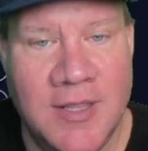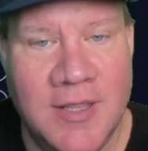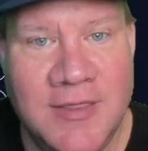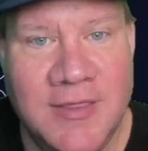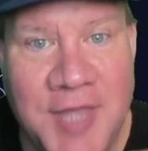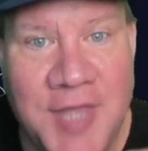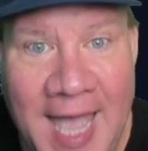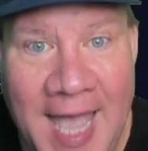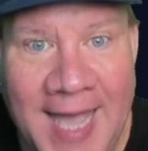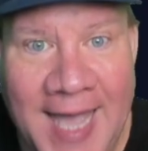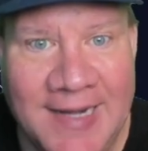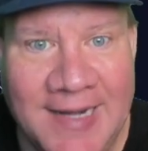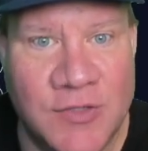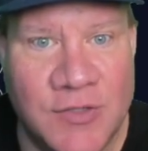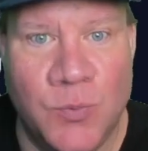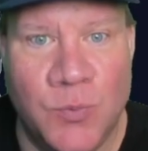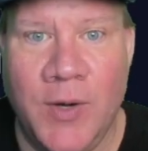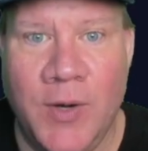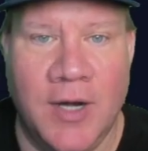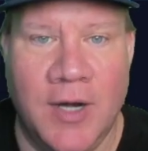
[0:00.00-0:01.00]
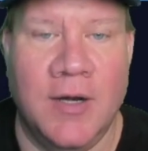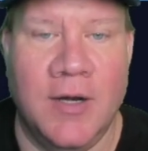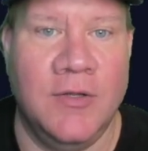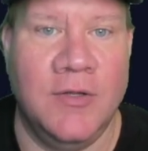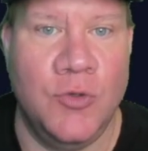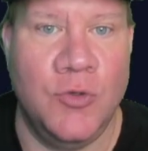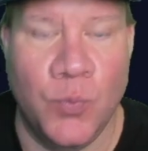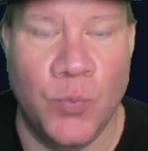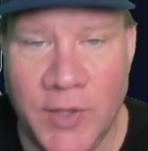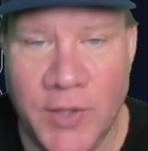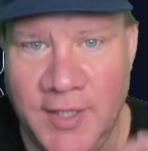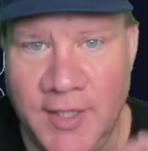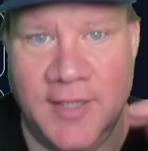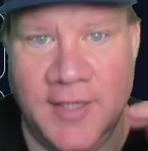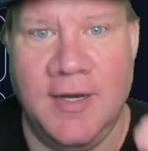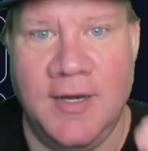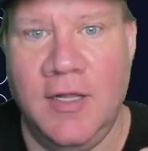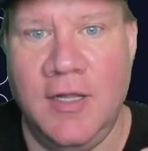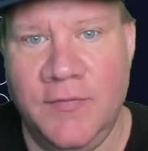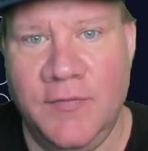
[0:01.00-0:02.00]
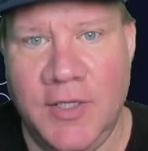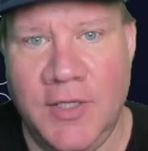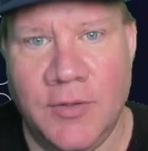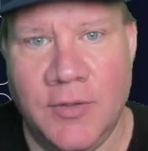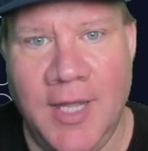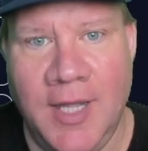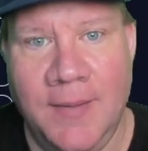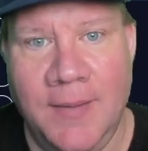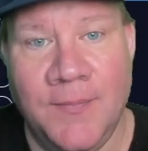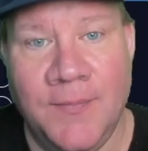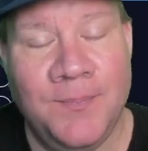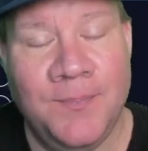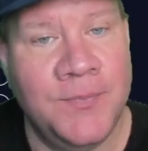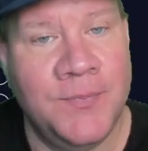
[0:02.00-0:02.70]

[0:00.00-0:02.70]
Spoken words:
That is where you really can elevate your game.